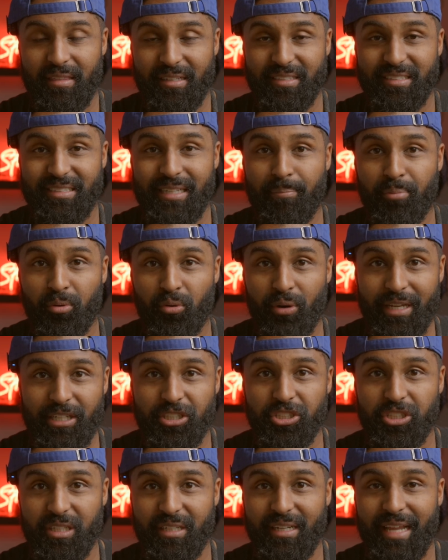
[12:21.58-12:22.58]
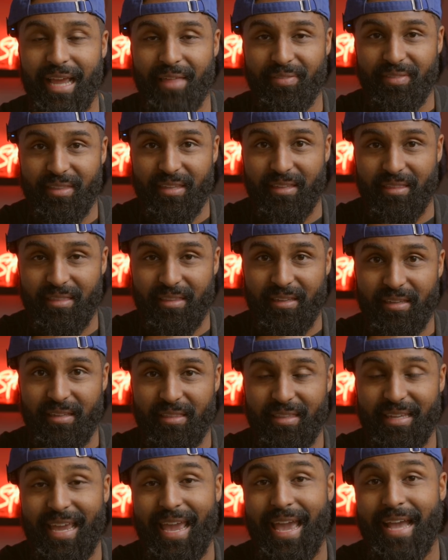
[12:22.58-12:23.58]
separation and
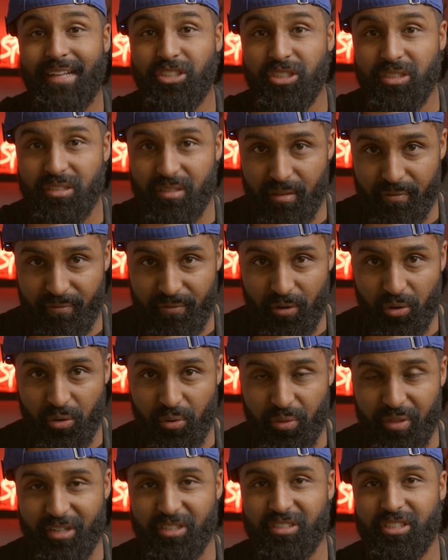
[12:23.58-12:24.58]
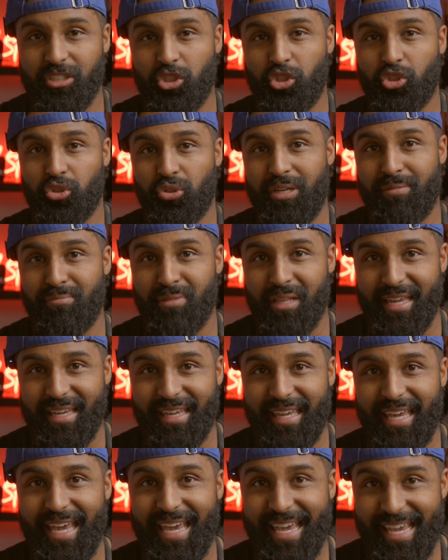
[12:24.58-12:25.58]
the edges of the photo, there's a
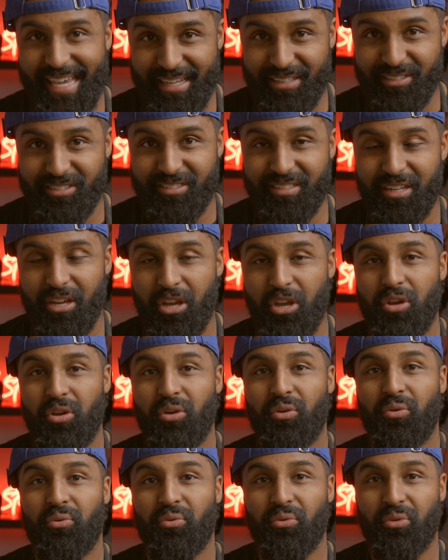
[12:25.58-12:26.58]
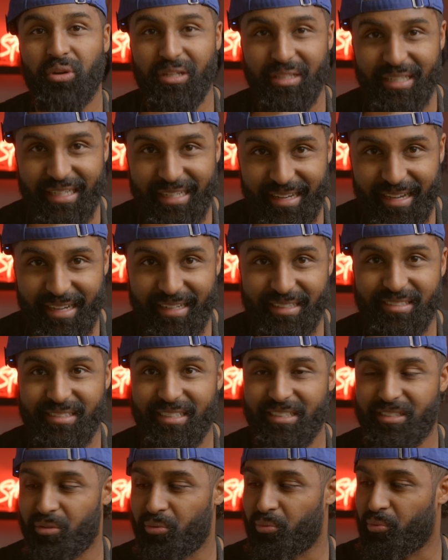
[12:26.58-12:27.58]
dreamlike haze. Really nice.
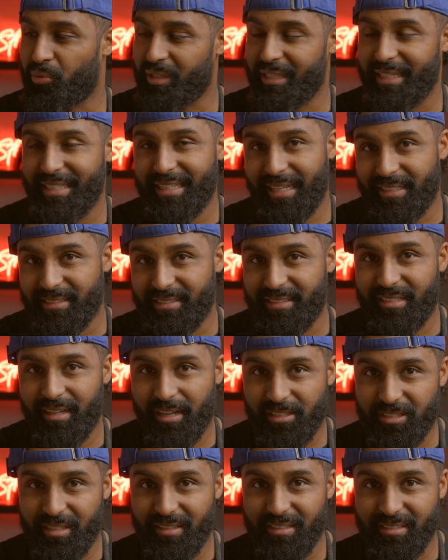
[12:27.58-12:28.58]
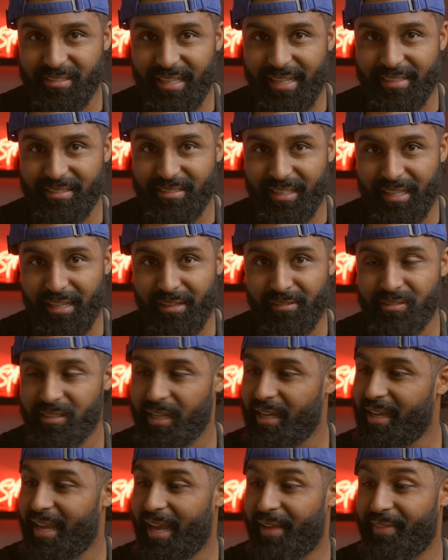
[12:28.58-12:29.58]
It's a really nice touch that this lens gives,
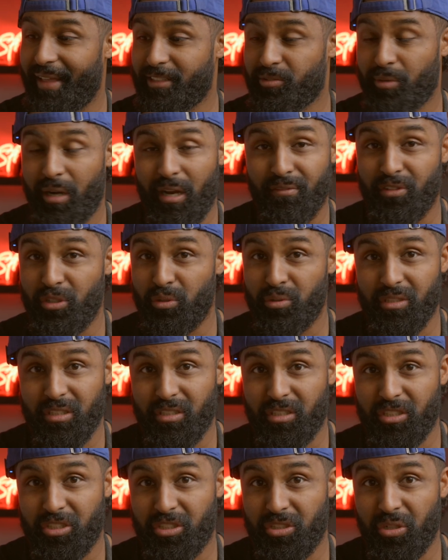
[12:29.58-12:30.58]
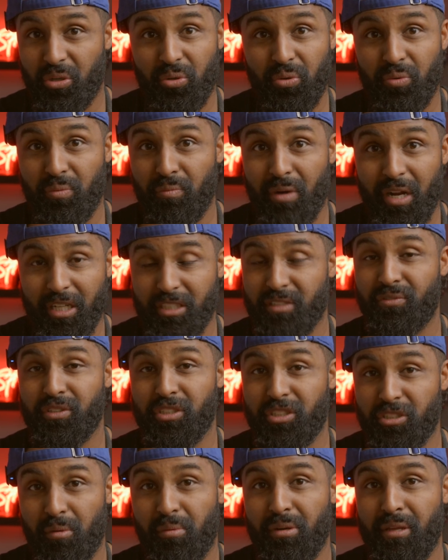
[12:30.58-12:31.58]
and that's why I've used it so much for
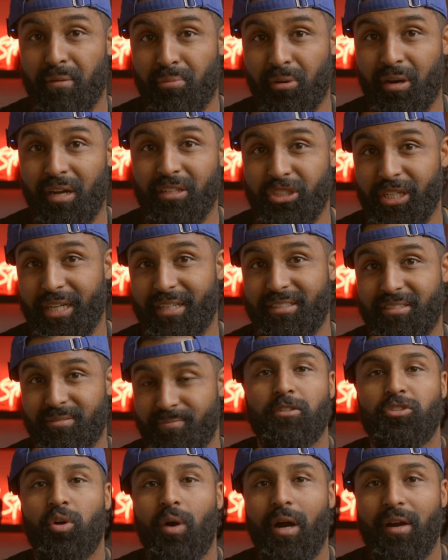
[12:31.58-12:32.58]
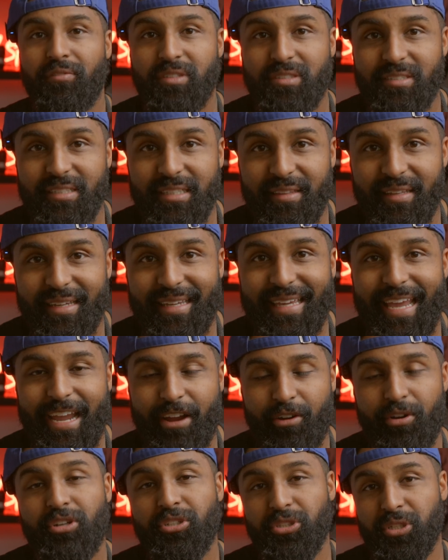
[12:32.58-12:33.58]
so many projects. So obviously the
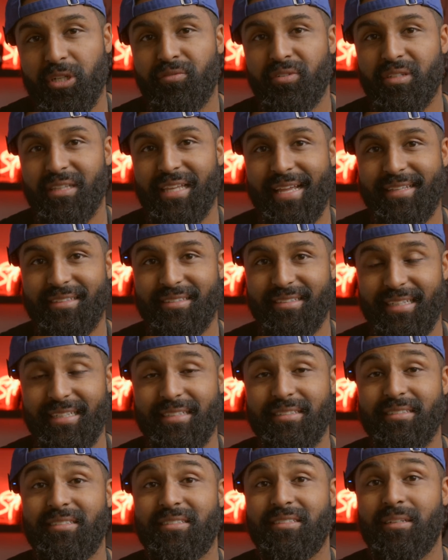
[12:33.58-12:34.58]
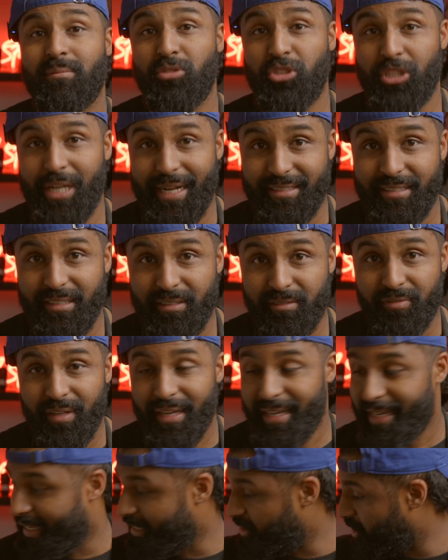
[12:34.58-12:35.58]
character of a lens is subjective.
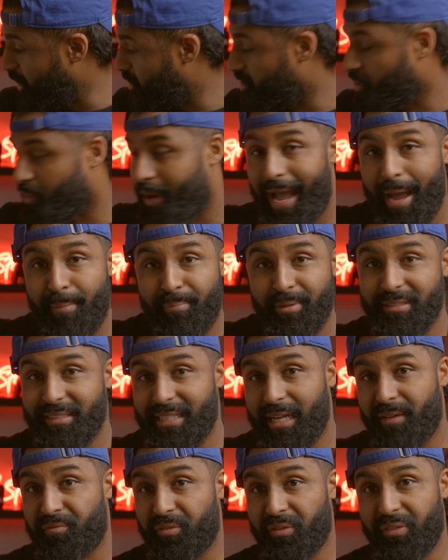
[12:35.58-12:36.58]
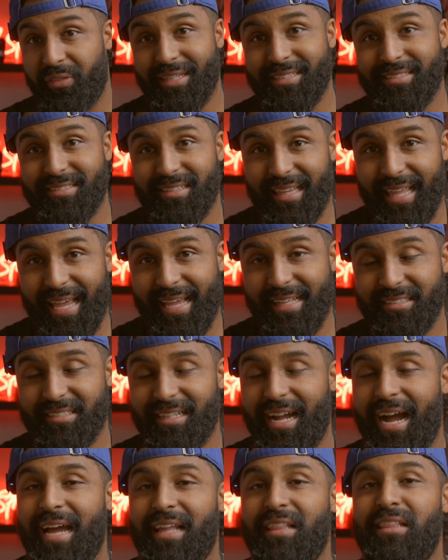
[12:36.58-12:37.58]
It just so happens that for this lens,
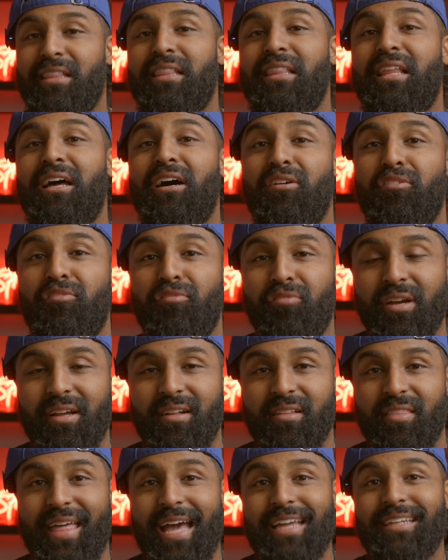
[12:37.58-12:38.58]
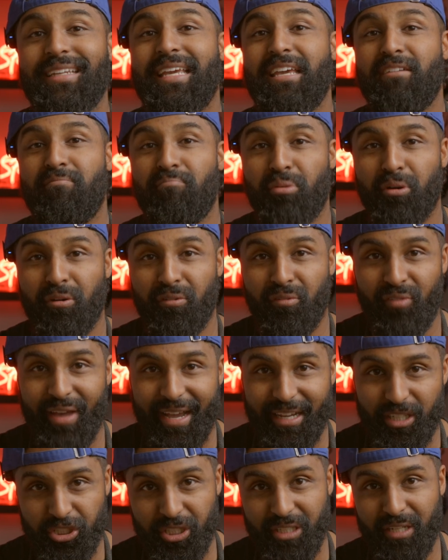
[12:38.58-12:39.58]
I love that
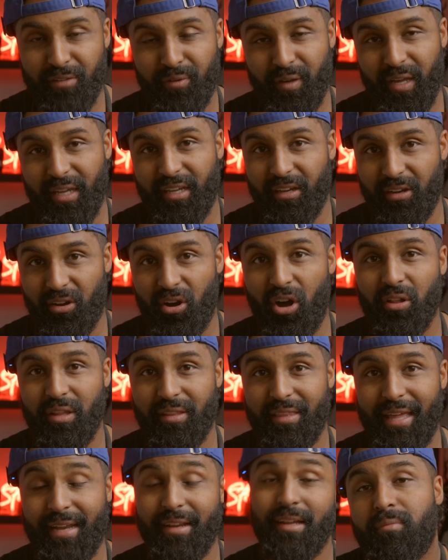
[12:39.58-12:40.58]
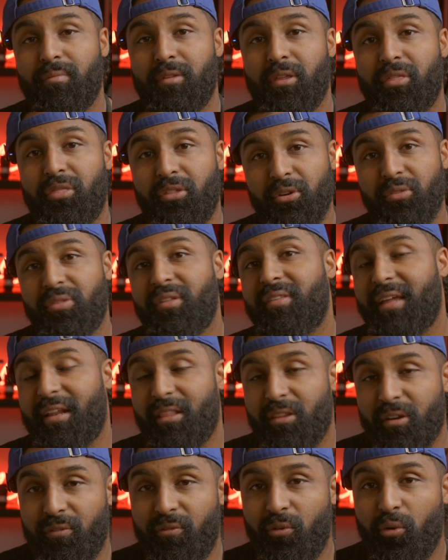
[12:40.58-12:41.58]
imperfection, if I can call it that. The third thing that I
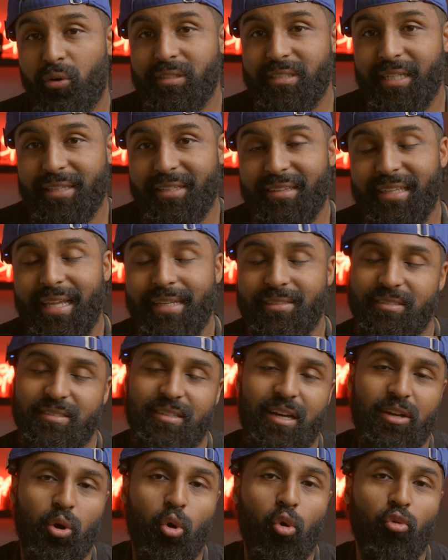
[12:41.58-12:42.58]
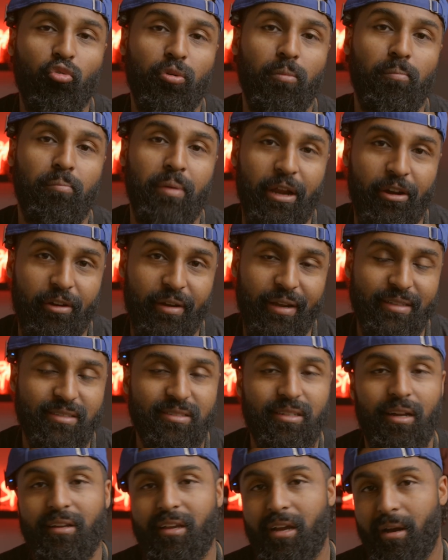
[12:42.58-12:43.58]
look for is that the lens is not overbearing.
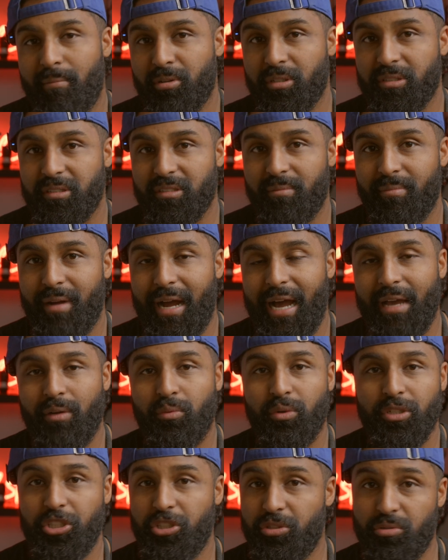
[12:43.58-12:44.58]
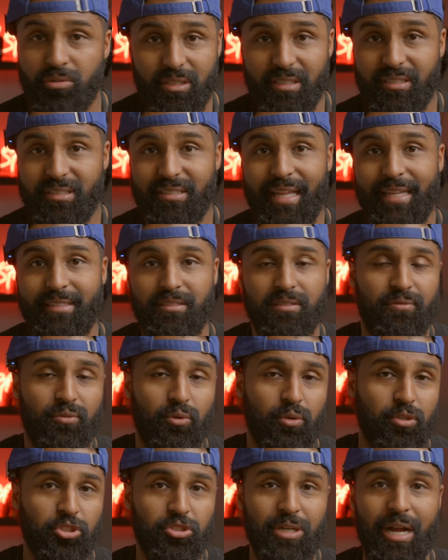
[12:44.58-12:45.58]
It's not cumbersome. I would use this lens
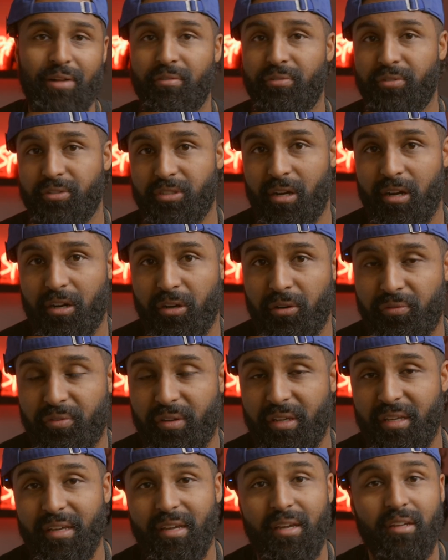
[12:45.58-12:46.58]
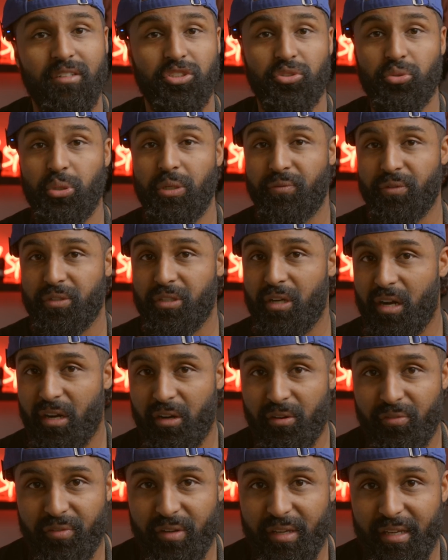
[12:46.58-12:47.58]
for travel photography, street
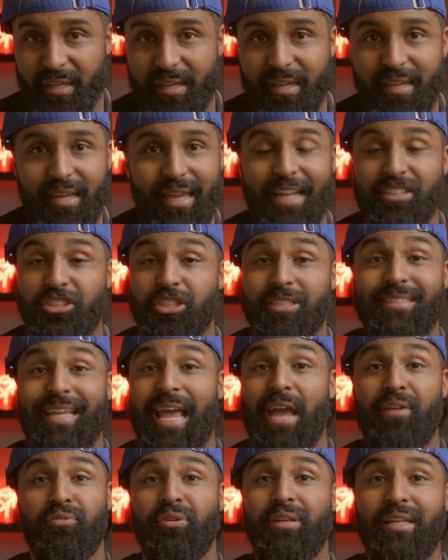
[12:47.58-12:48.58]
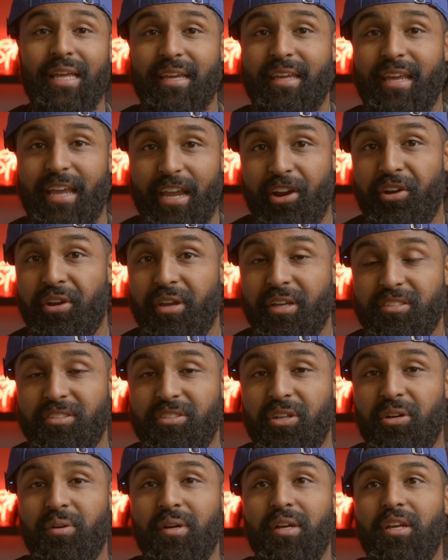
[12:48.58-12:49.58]
photography, and just everyday carry.
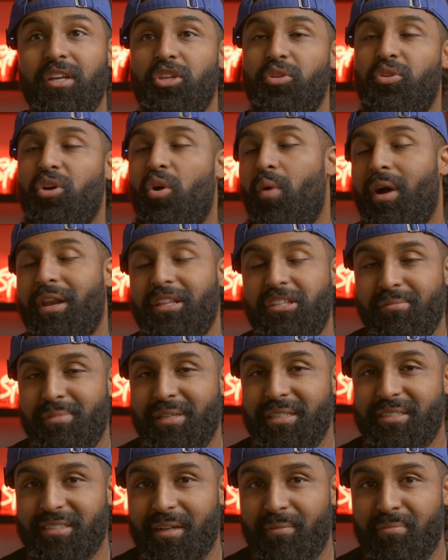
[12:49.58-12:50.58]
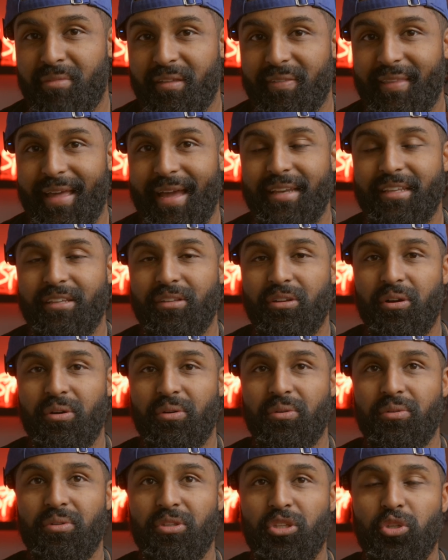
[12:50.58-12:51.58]
So you don't want it to be something that, you
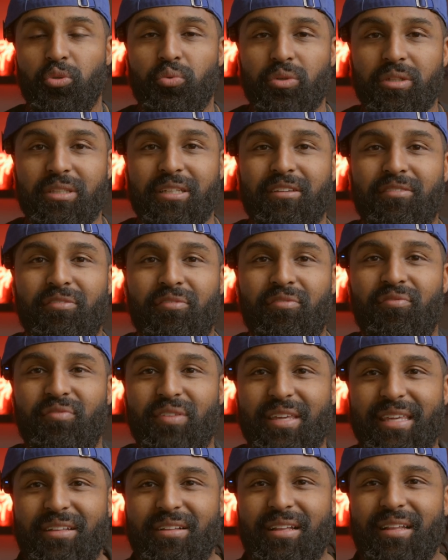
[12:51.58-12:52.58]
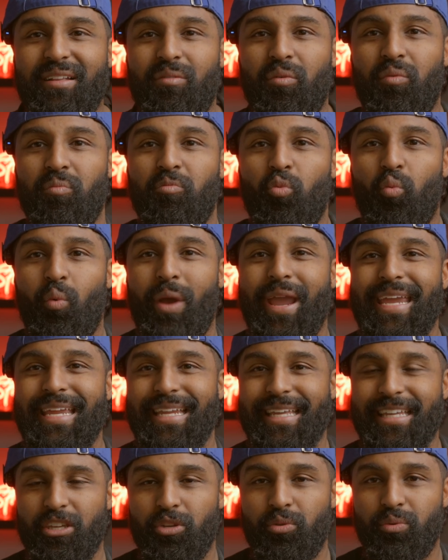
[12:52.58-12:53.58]
know, you really feel
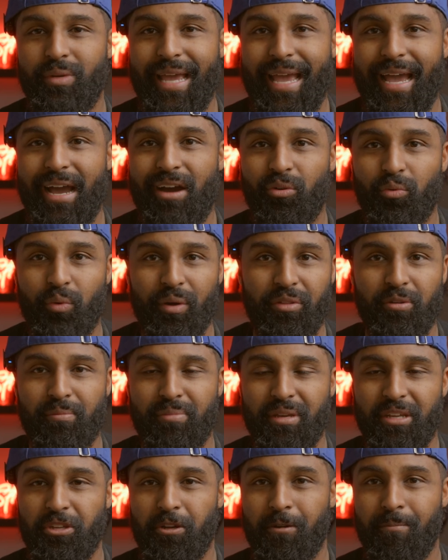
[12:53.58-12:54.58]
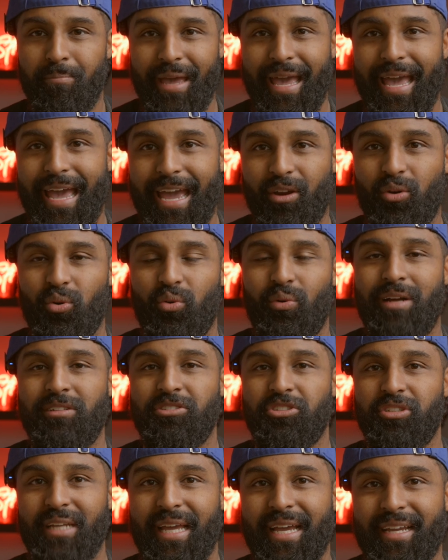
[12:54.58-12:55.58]
weighting you down, whether it be in your bag or
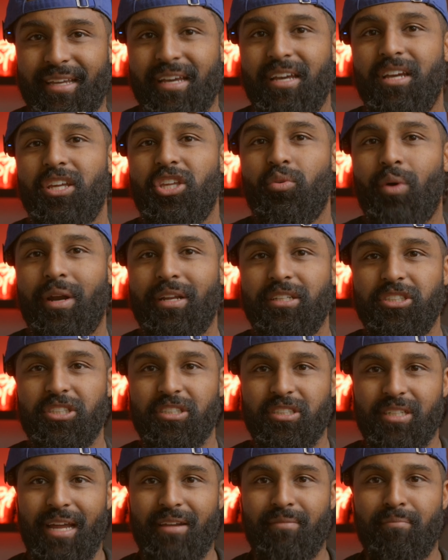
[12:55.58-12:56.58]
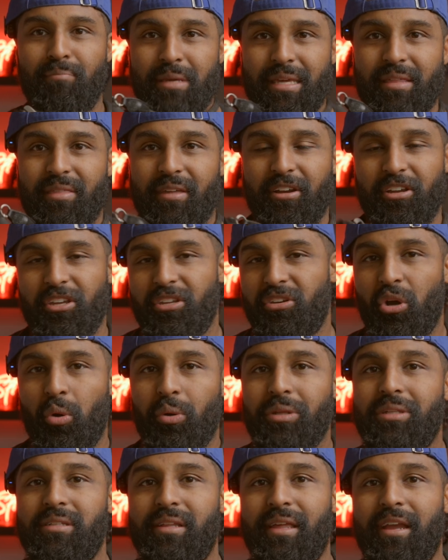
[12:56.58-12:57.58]
around your neck. You want it to just kind of be there. You
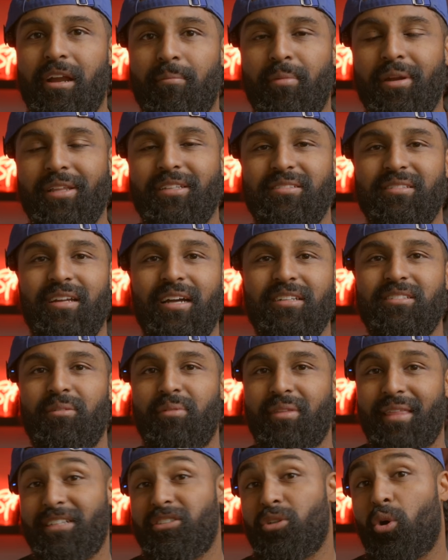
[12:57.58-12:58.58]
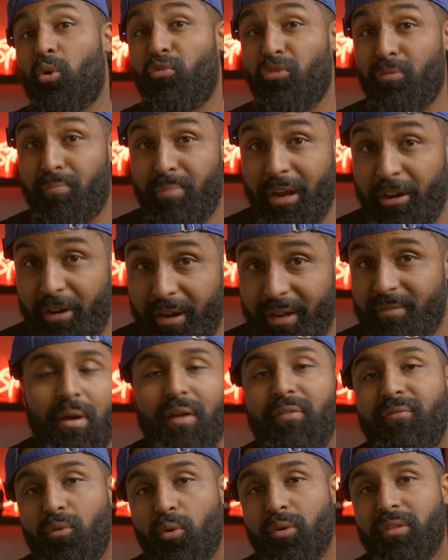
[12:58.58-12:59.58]
know it's there, but it's not something that's overbearing.
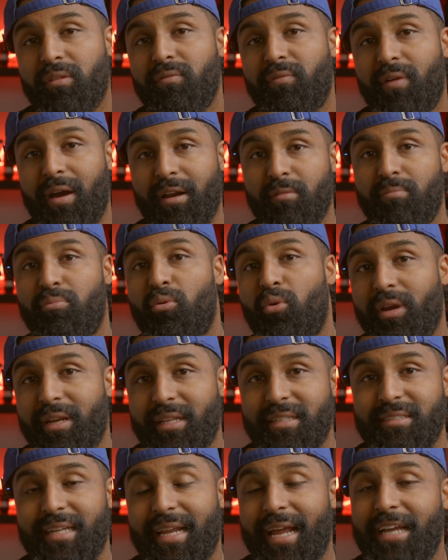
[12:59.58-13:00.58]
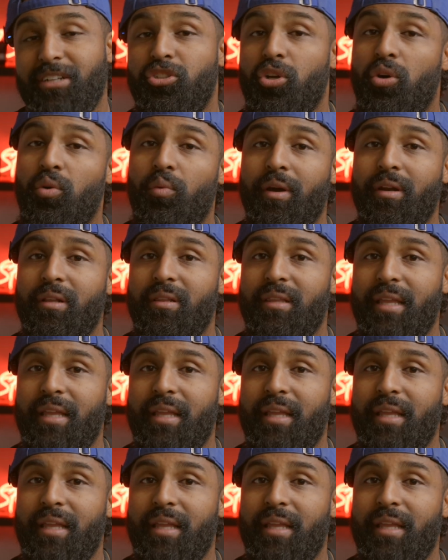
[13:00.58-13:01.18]
My fourth and final point is that I don't want a